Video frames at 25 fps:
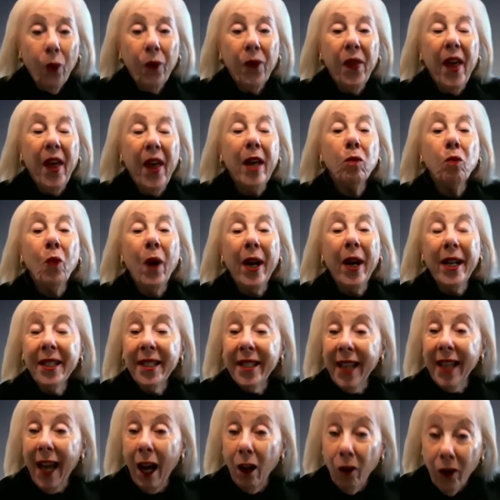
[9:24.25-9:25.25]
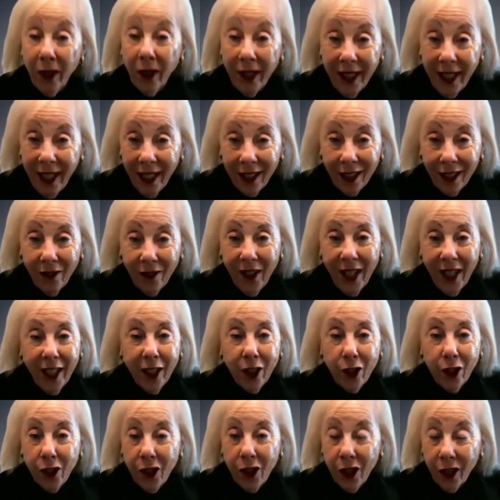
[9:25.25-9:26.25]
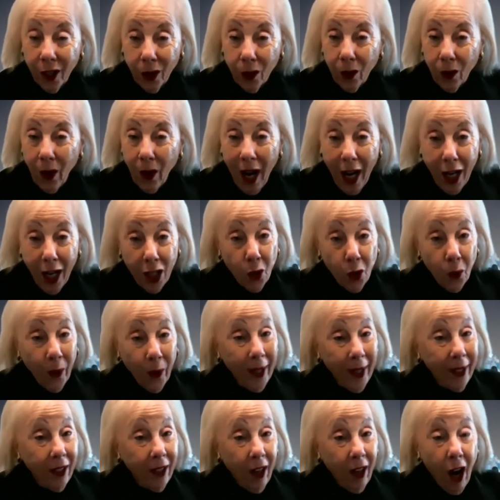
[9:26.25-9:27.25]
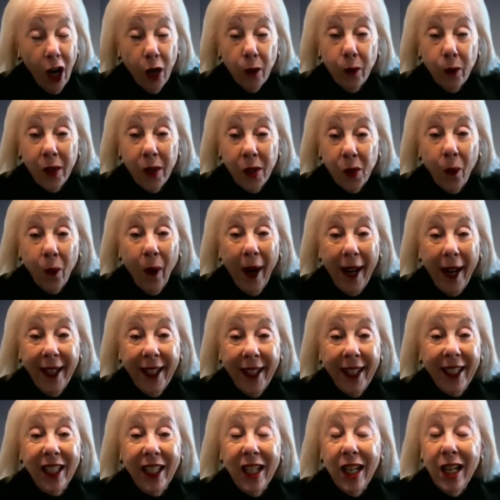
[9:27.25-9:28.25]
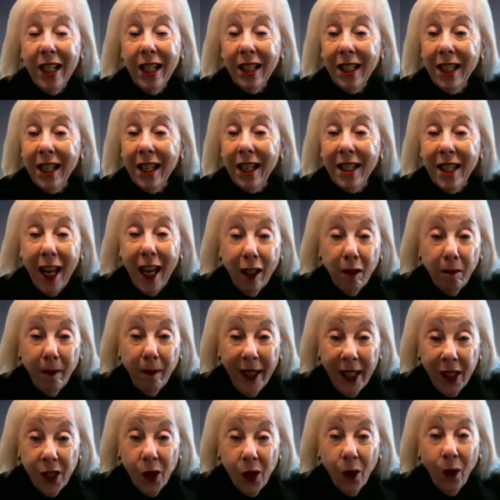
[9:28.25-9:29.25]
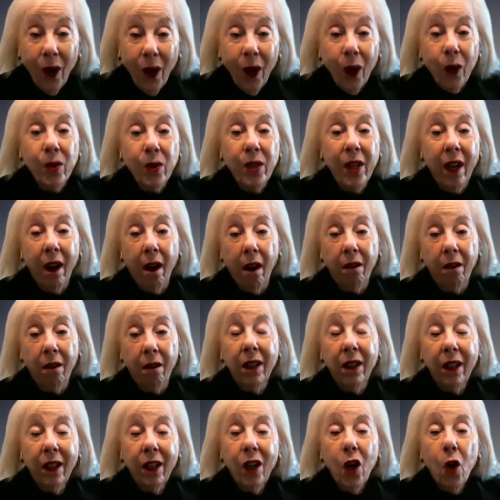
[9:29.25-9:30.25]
then went down in the elevator to the garage where a car was waiting to take me to a hotel,